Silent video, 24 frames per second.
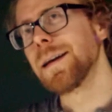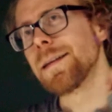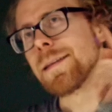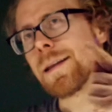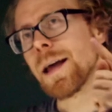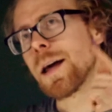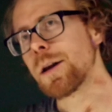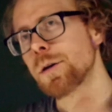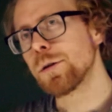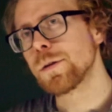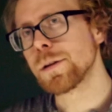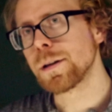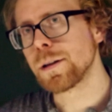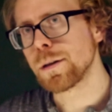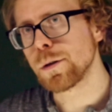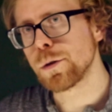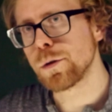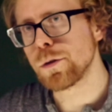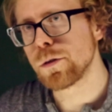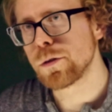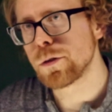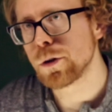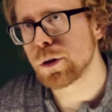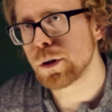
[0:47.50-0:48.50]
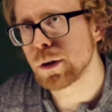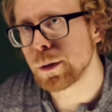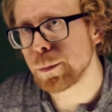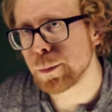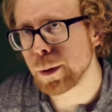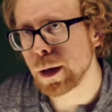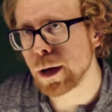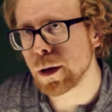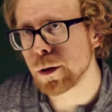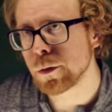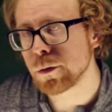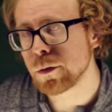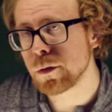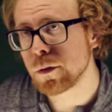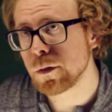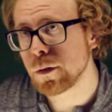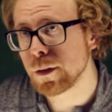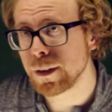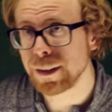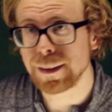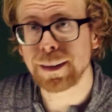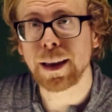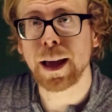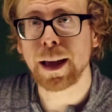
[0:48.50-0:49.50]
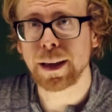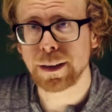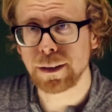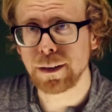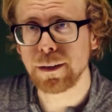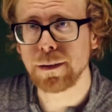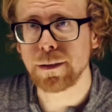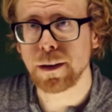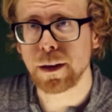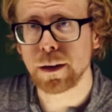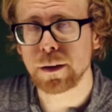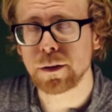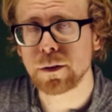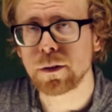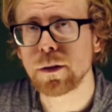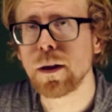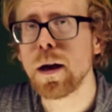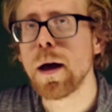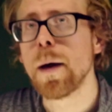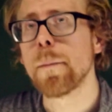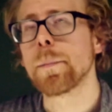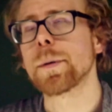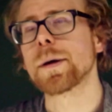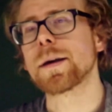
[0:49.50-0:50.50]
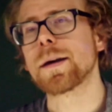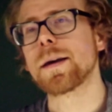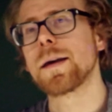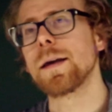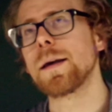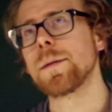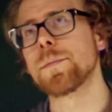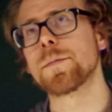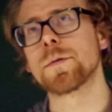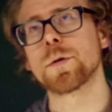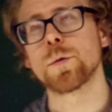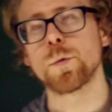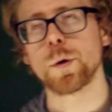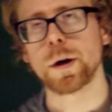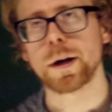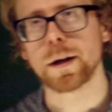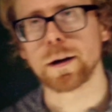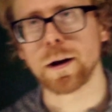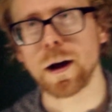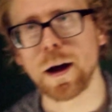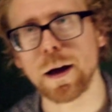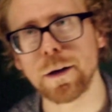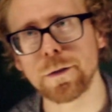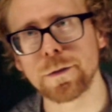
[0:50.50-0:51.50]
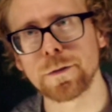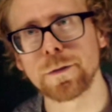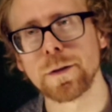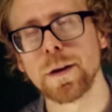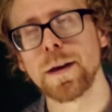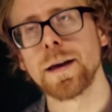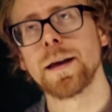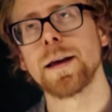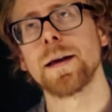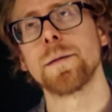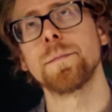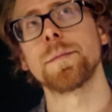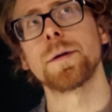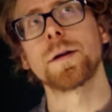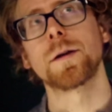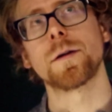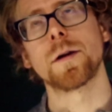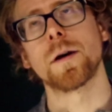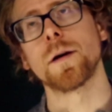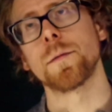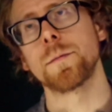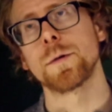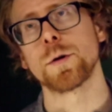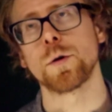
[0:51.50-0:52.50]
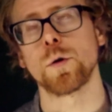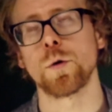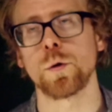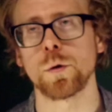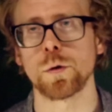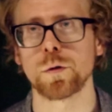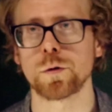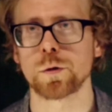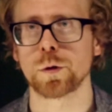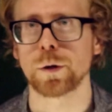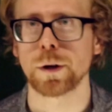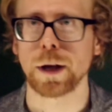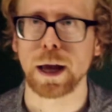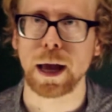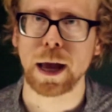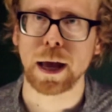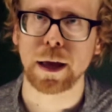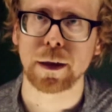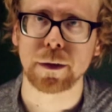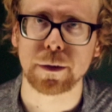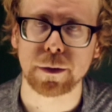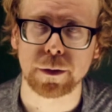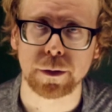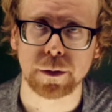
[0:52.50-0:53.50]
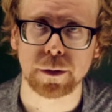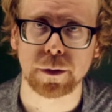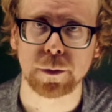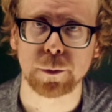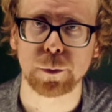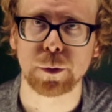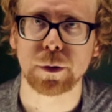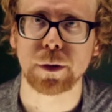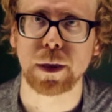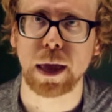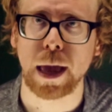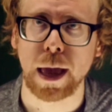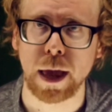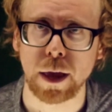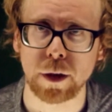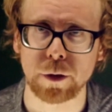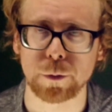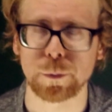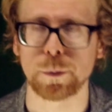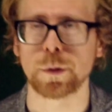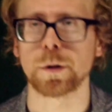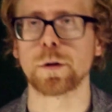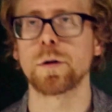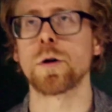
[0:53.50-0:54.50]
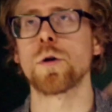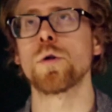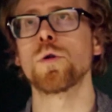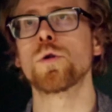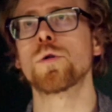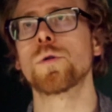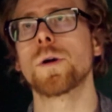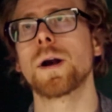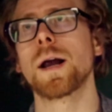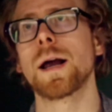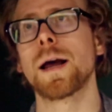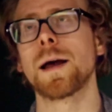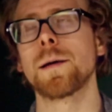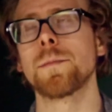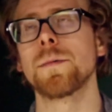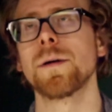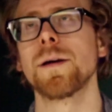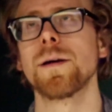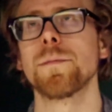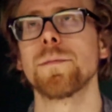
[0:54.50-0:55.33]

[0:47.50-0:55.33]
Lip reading: not only lose 30 pounds in 90 days, but keep the weight off and become an ultra athlete with asthma. Go grab